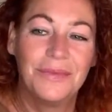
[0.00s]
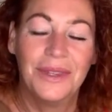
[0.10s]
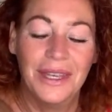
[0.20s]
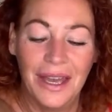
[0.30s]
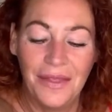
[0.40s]

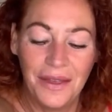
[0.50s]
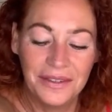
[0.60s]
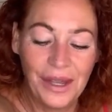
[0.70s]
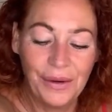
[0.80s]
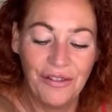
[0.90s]
Yeah, that's
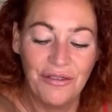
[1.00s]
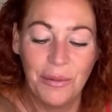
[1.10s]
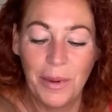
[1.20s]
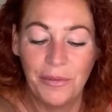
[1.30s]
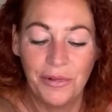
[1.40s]
how I
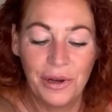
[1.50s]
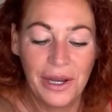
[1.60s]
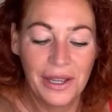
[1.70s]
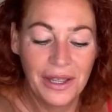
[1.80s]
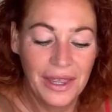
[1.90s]
remember
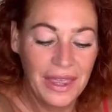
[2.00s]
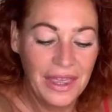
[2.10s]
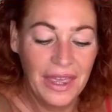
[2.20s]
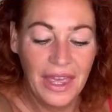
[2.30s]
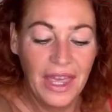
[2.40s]
it.
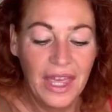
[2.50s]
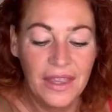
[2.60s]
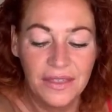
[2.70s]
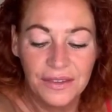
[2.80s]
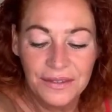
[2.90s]

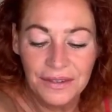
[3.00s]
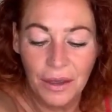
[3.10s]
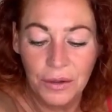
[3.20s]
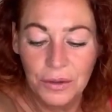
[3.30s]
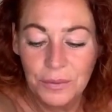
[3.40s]

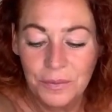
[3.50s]
So